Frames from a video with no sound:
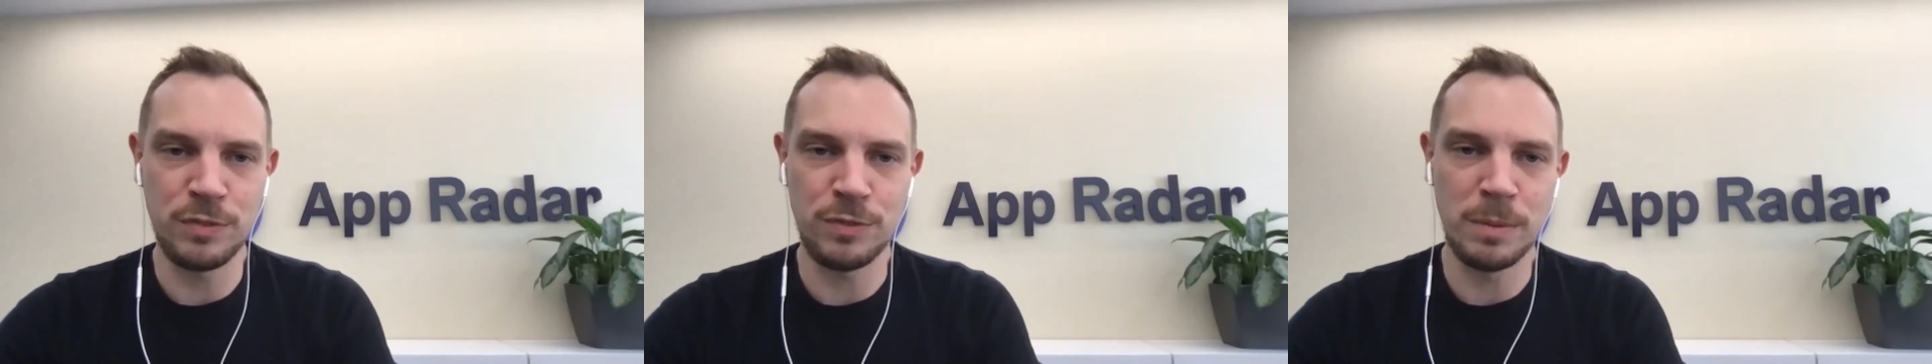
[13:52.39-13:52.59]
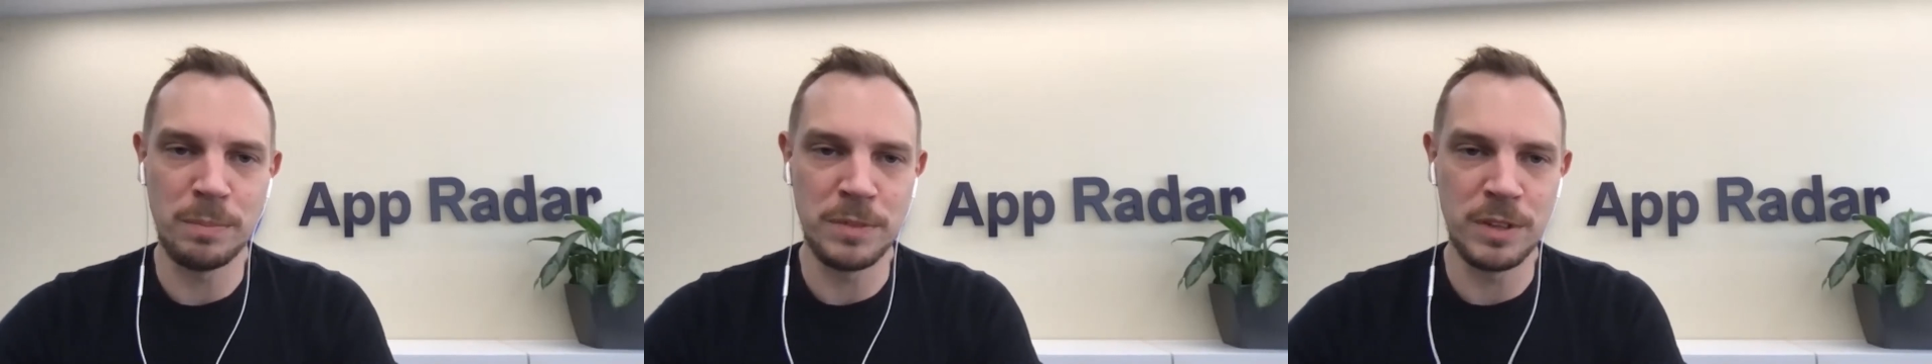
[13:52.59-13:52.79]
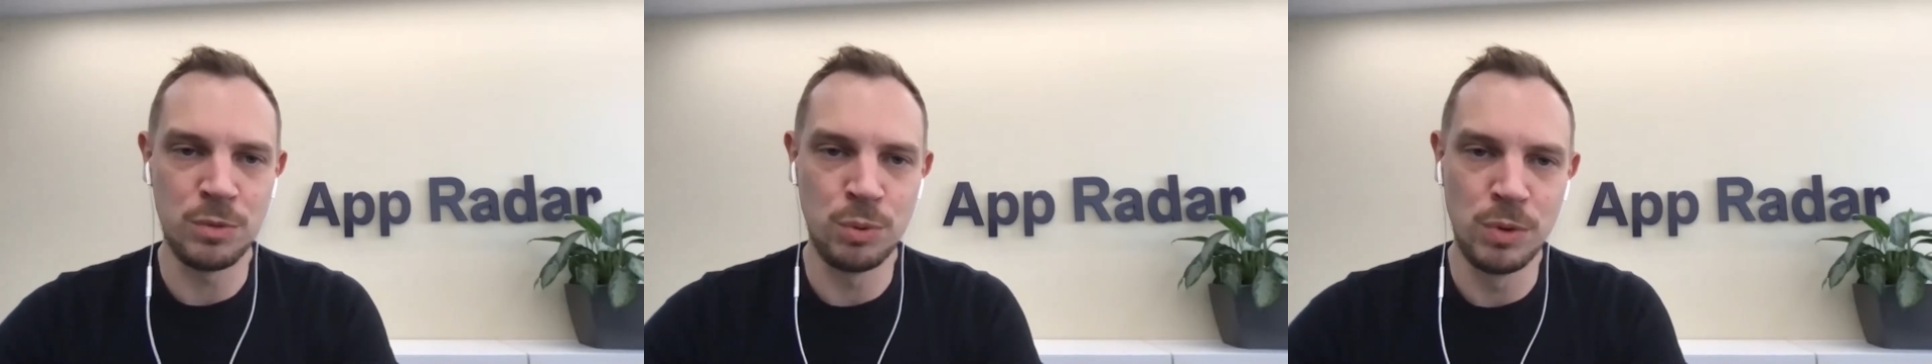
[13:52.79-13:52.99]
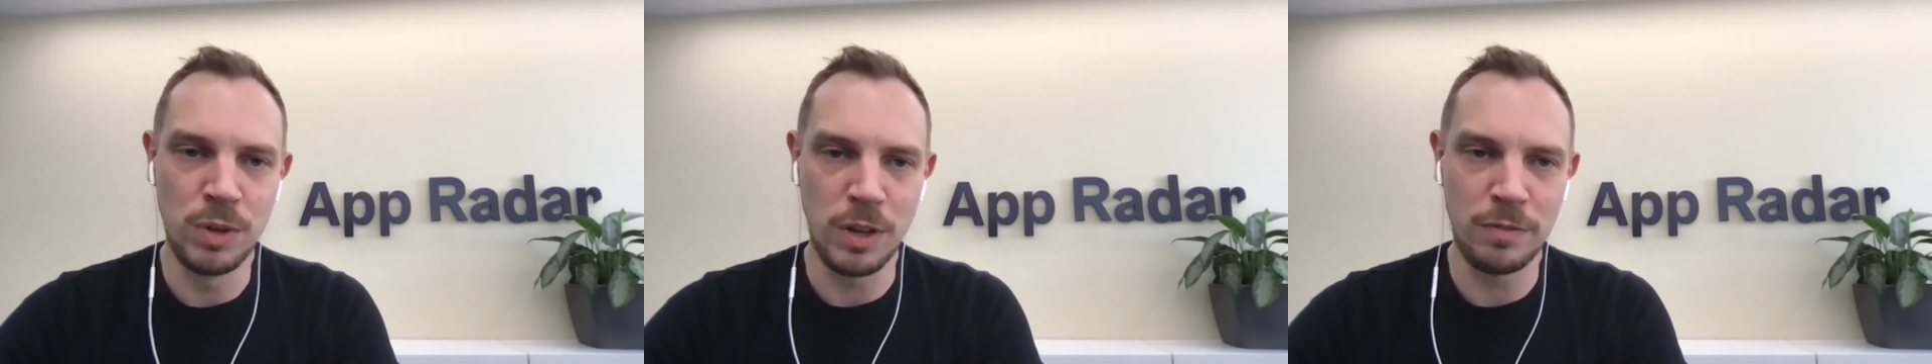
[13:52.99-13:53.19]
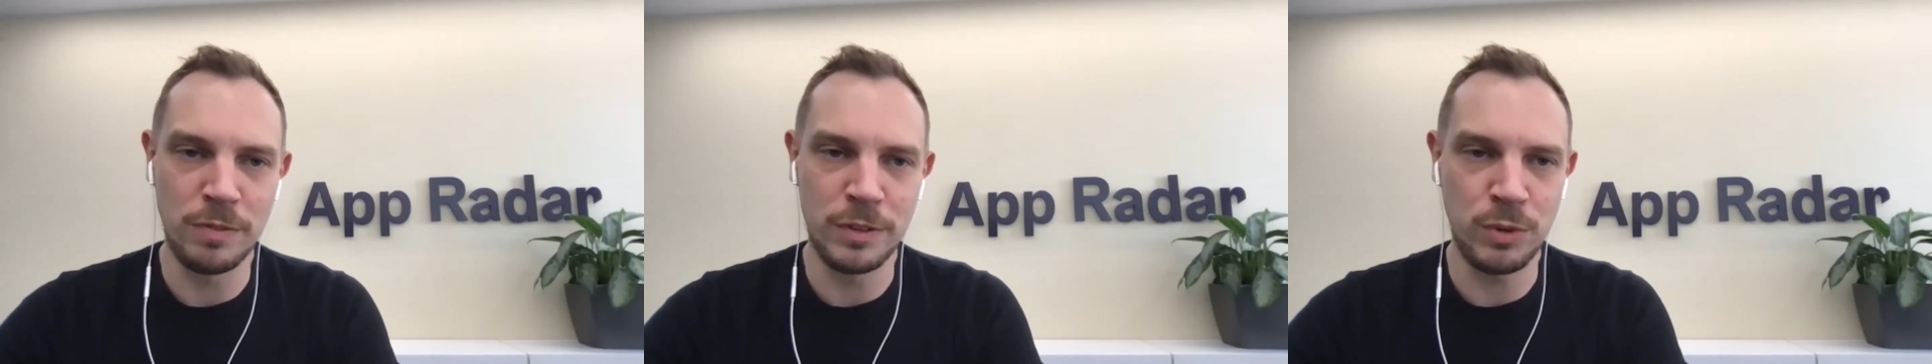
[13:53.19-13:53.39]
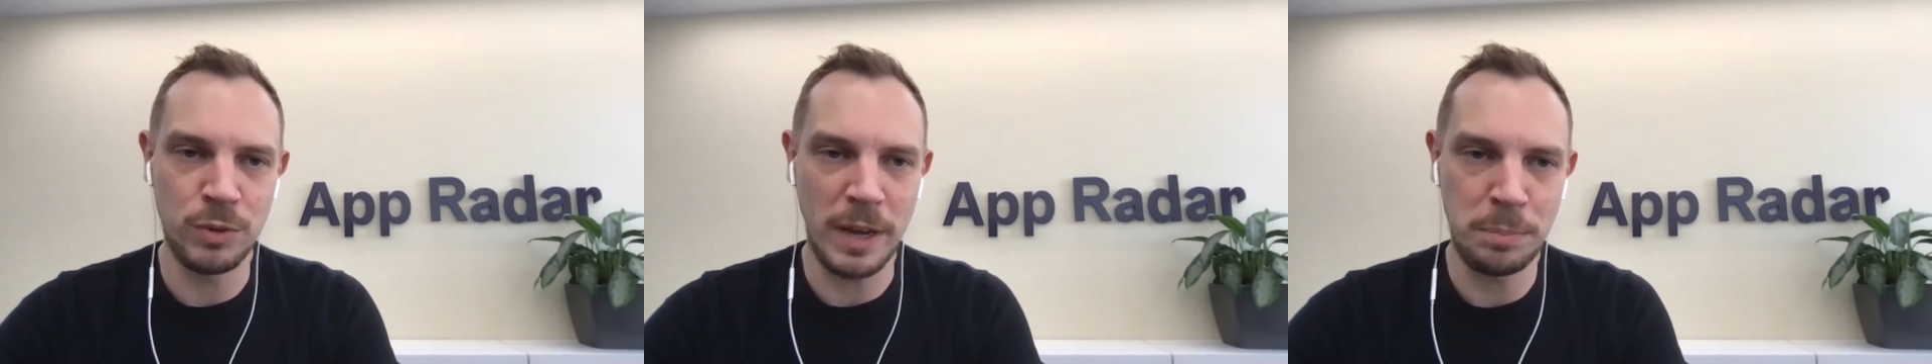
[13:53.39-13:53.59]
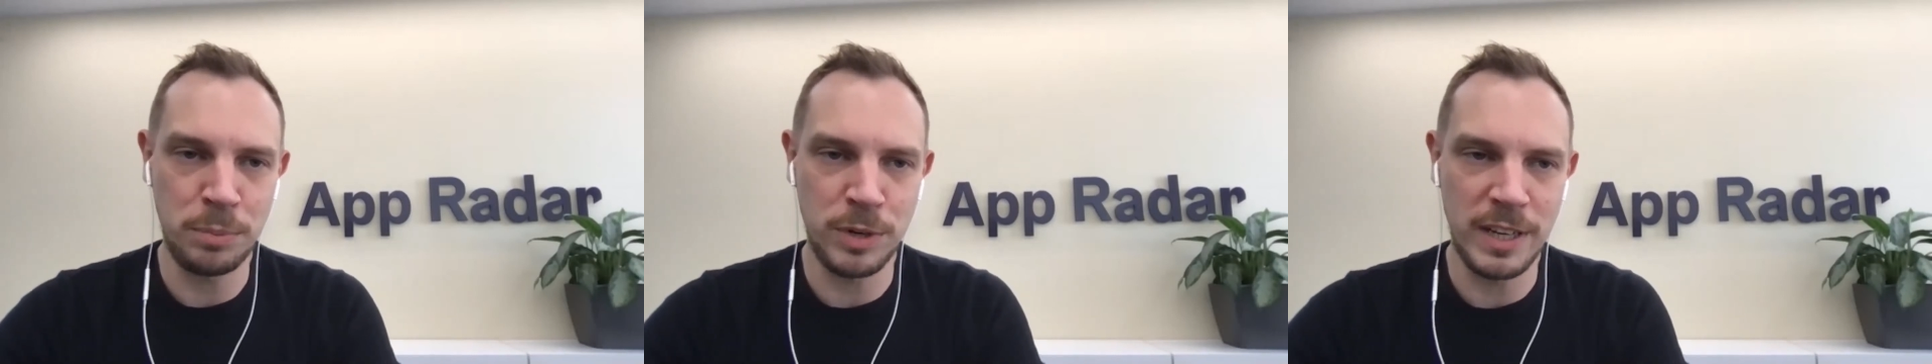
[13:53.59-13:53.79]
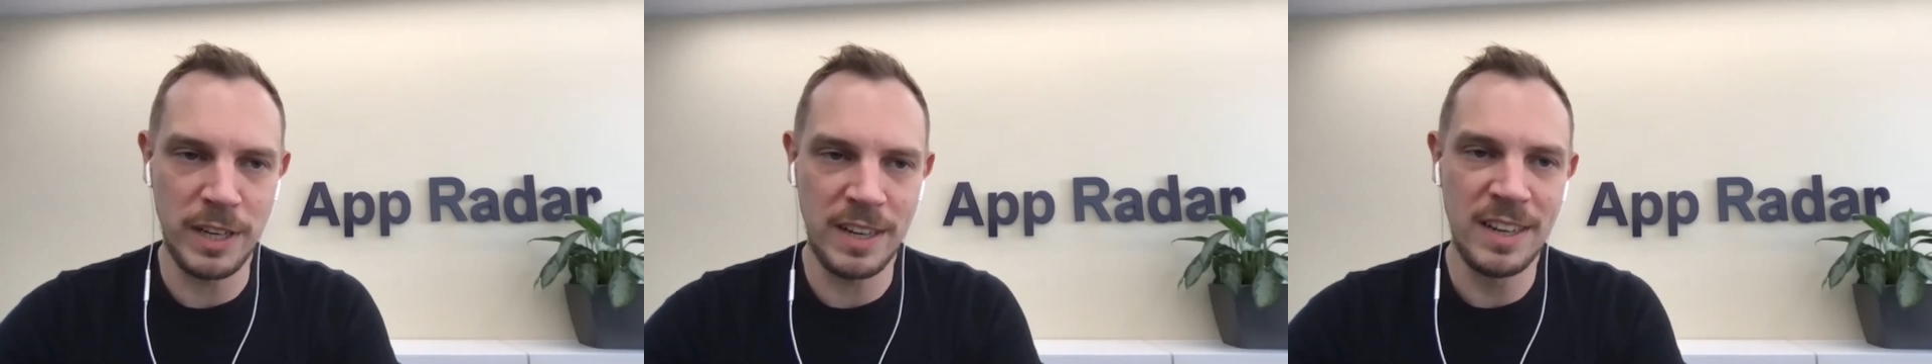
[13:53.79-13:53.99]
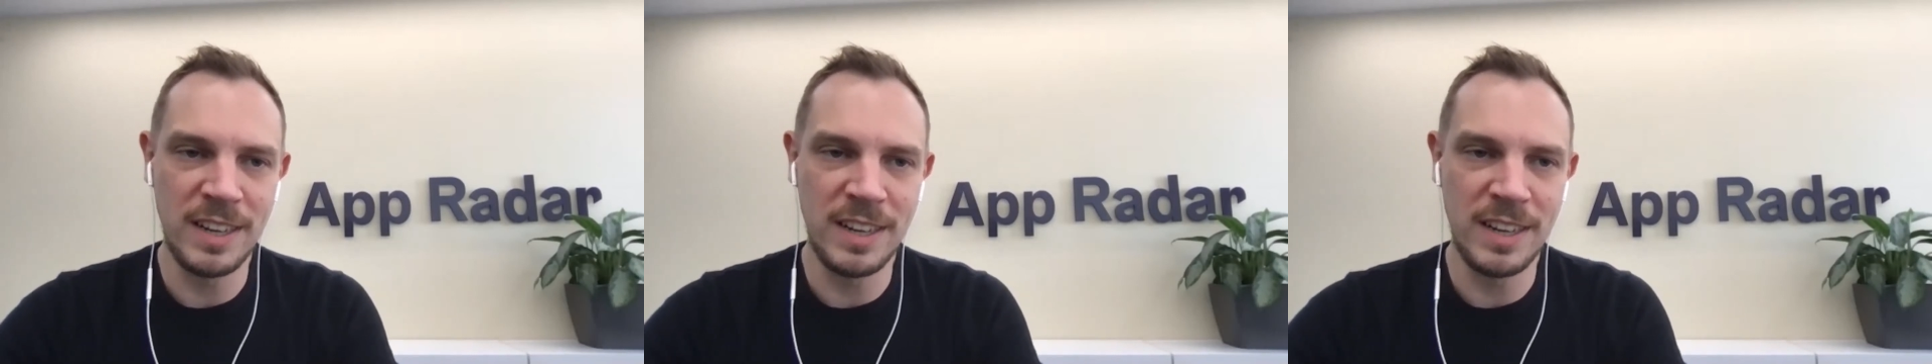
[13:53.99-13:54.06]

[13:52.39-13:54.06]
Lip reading: from the tool over to App Radar,